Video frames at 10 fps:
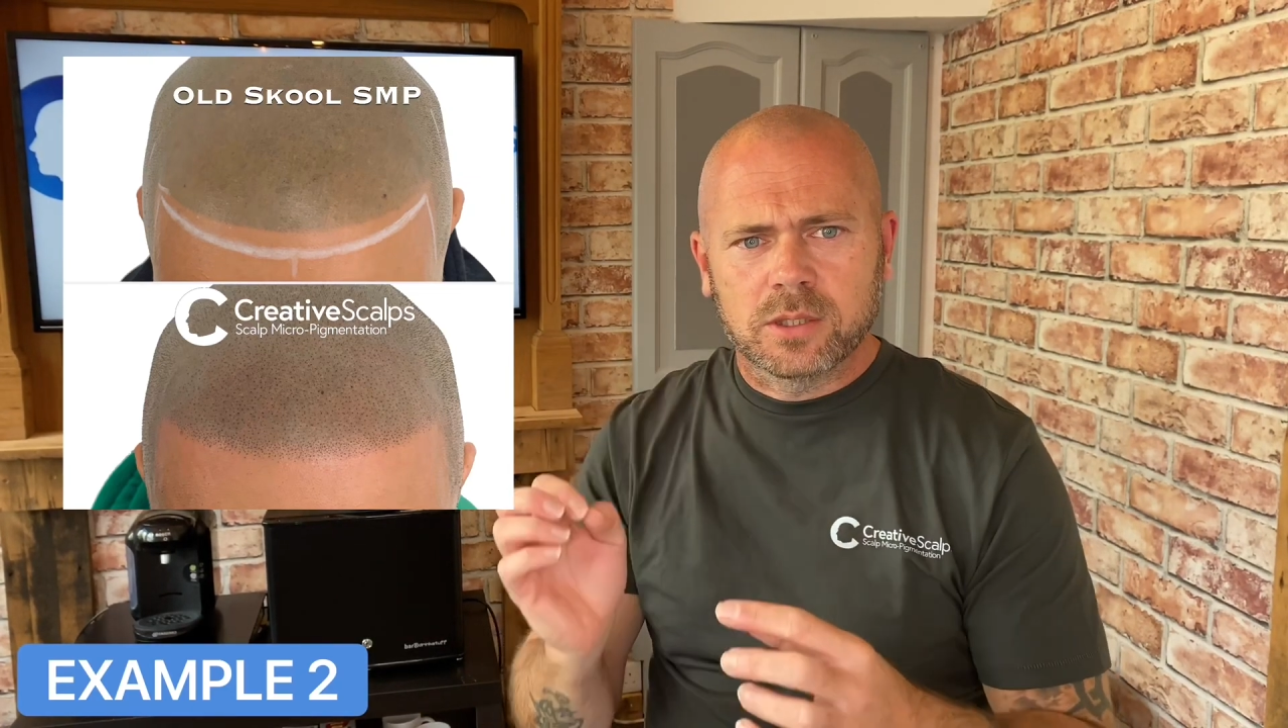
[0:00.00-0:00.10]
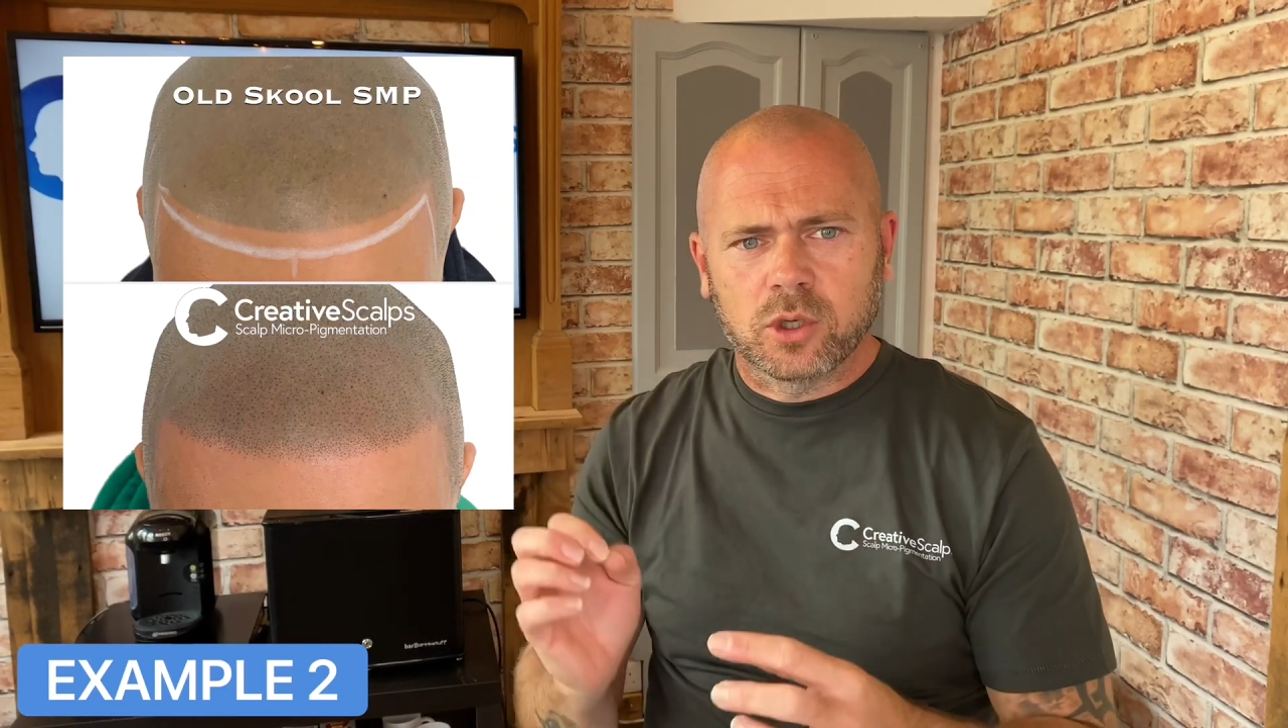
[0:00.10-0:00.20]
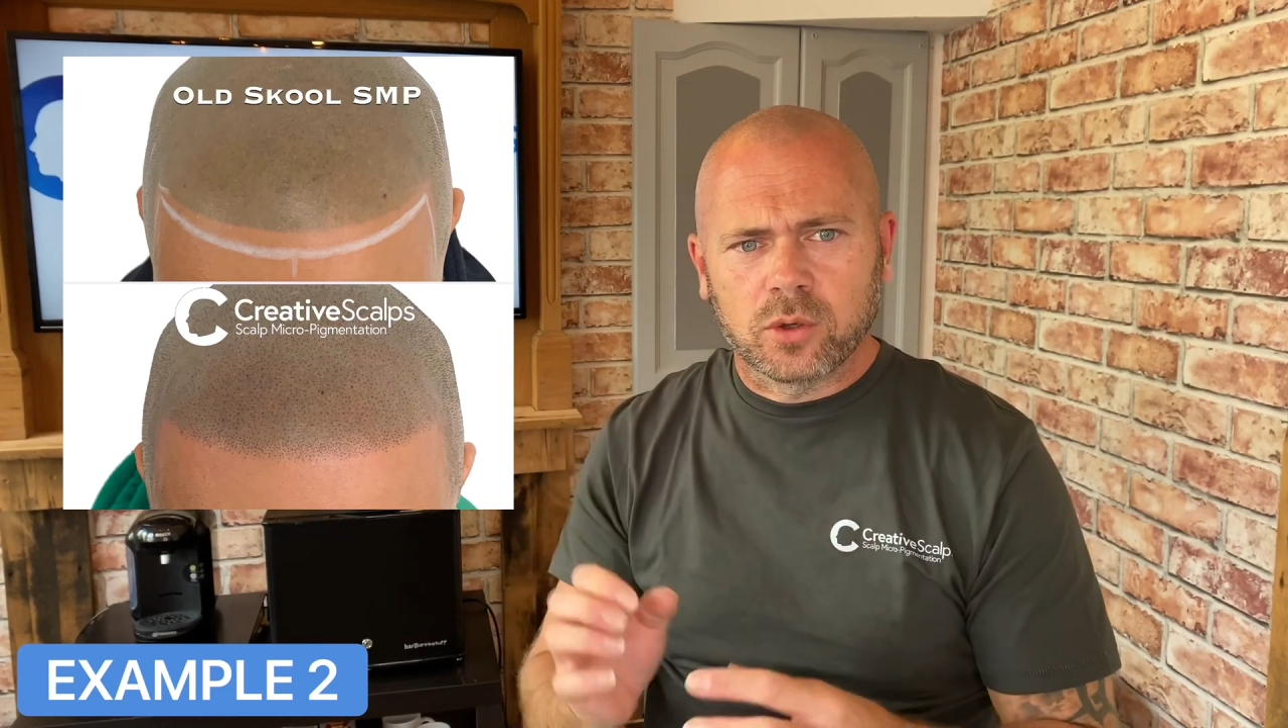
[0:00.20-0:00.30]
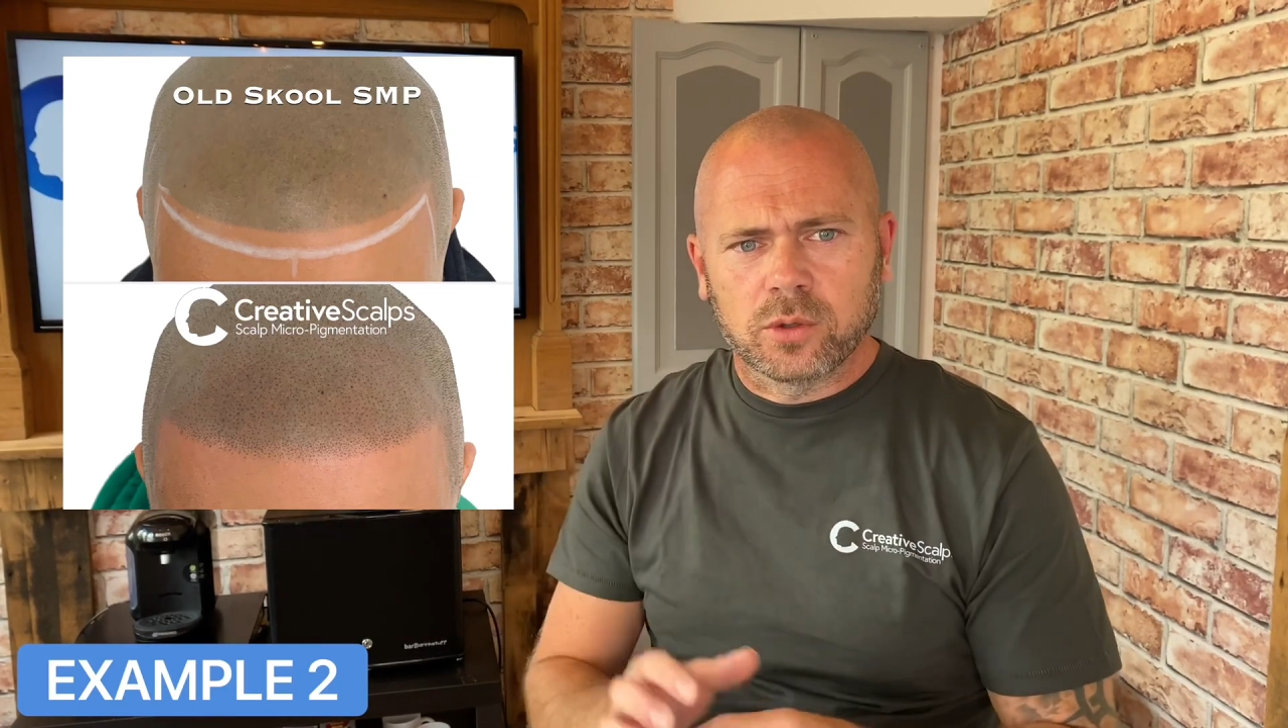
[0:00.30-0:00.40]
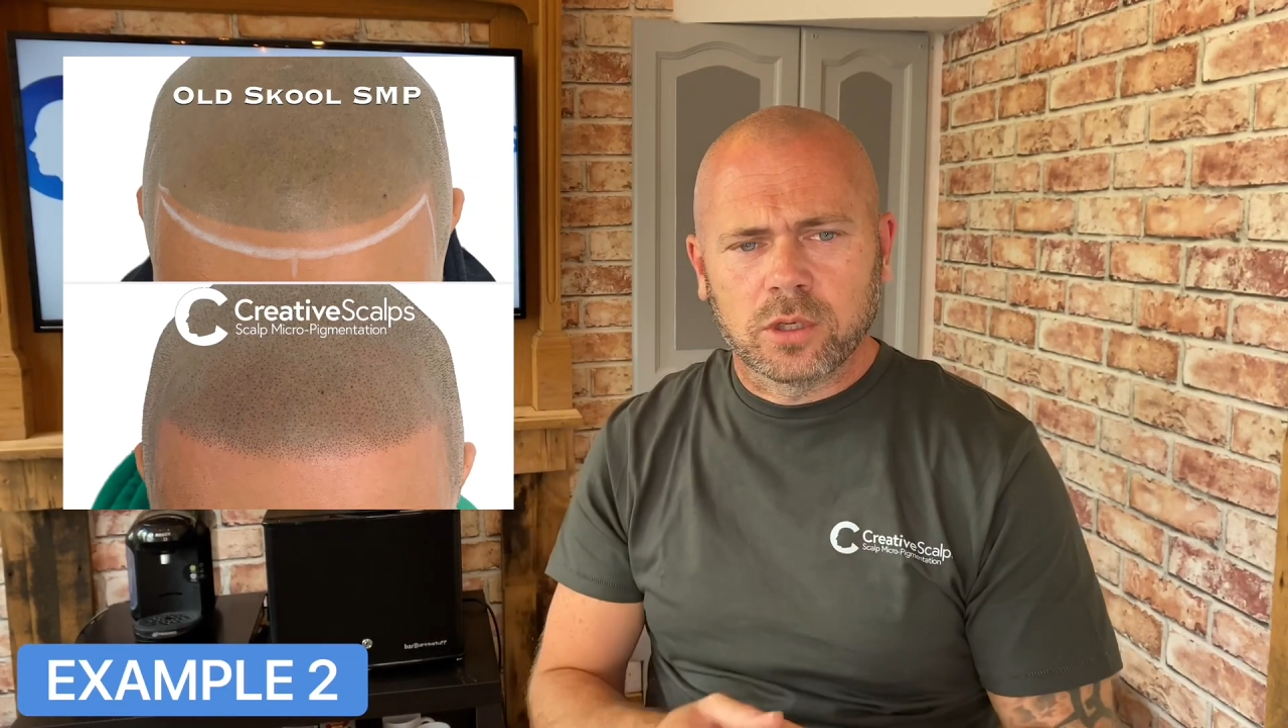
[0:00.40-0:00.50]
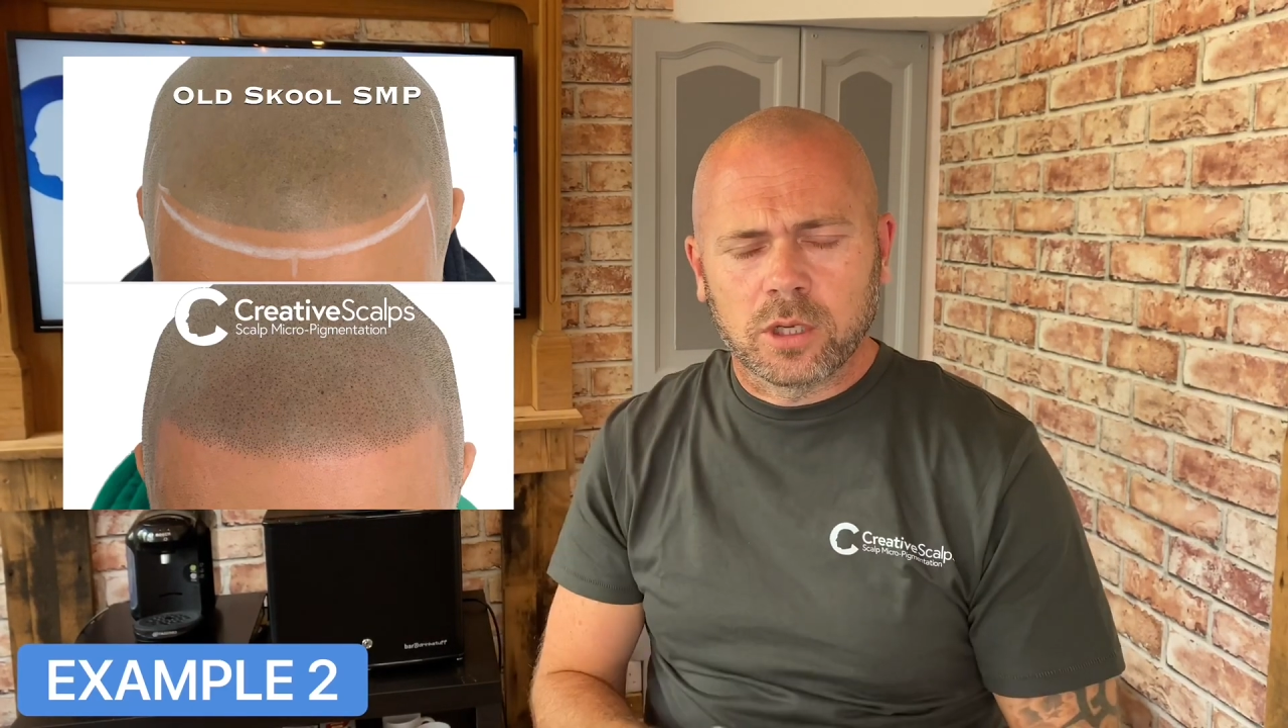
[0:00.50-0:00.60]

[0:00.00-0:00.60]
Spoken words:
gone a